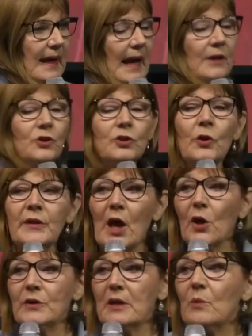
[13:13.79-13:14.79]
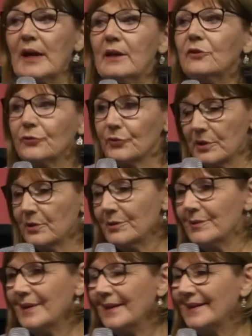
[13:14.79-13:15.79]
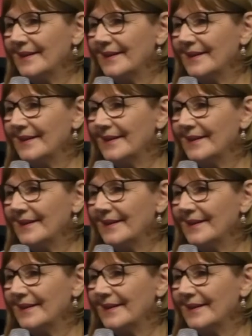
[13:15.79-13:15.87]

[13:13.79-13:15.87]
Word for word: And you know, the only way through